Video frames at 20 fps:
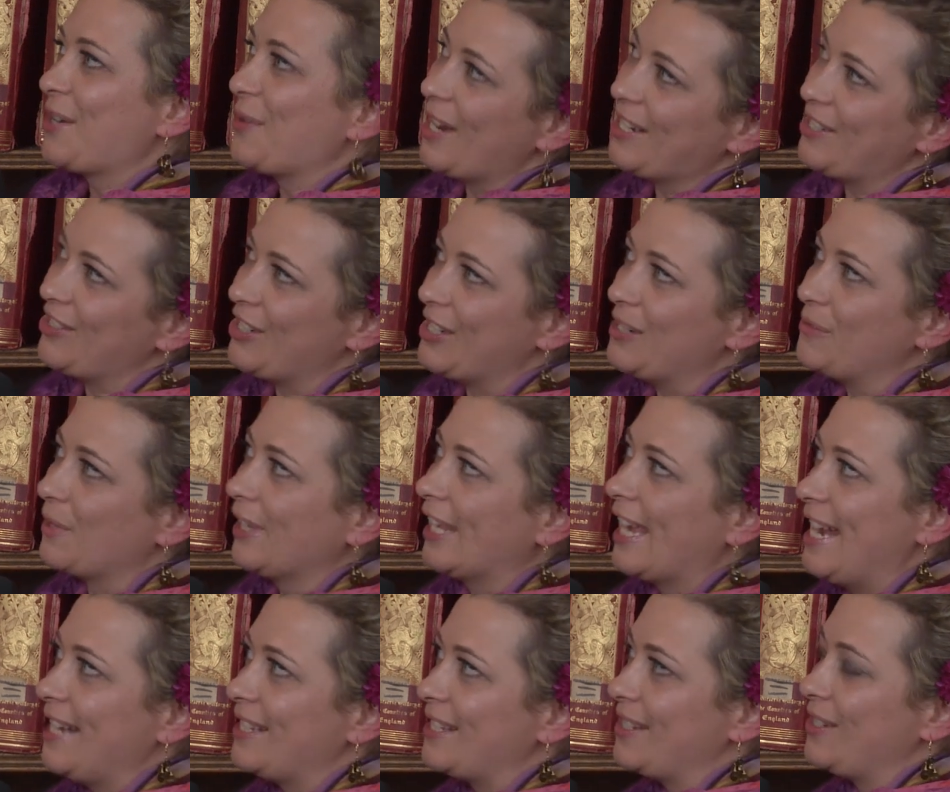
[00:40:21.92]
question
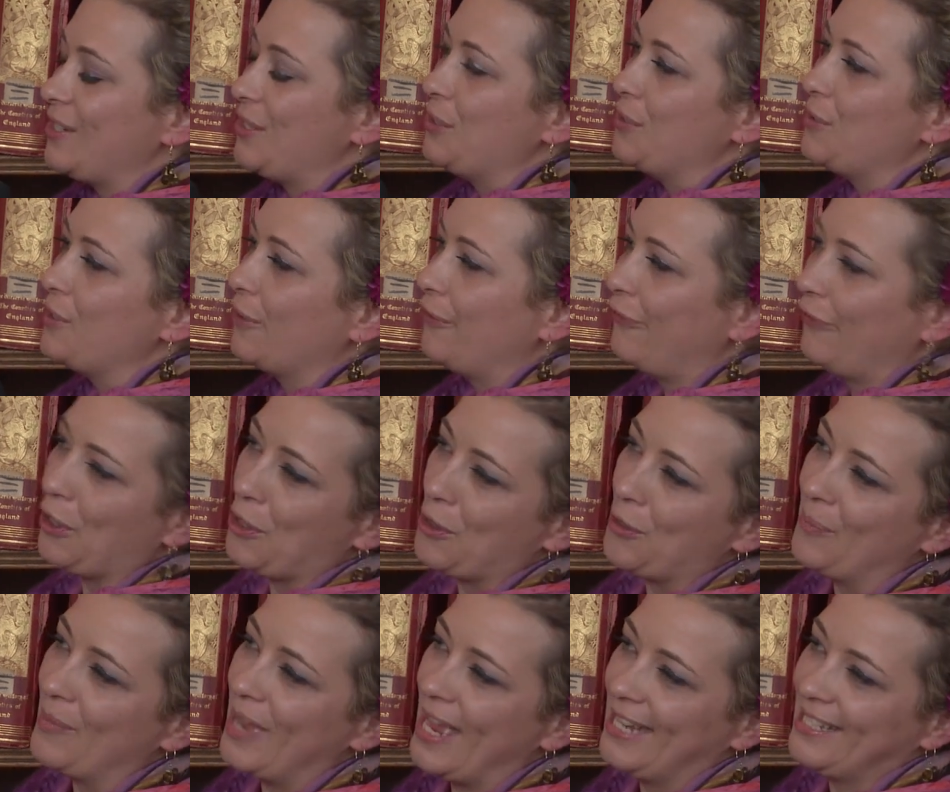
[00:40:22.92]
relates to the
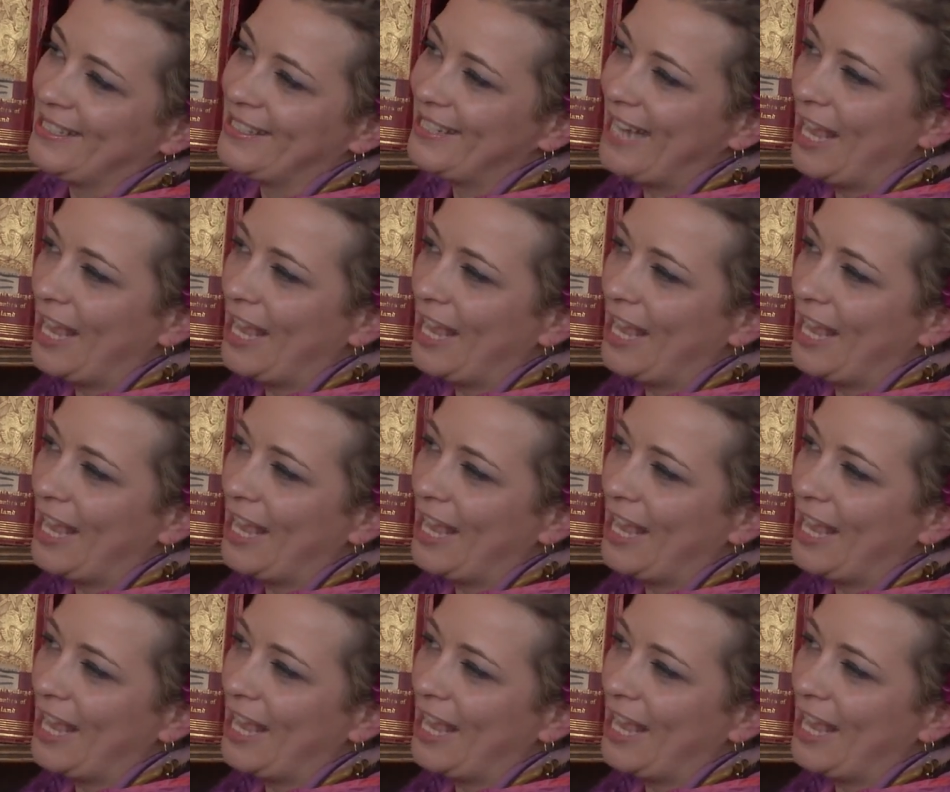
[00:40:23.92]
film and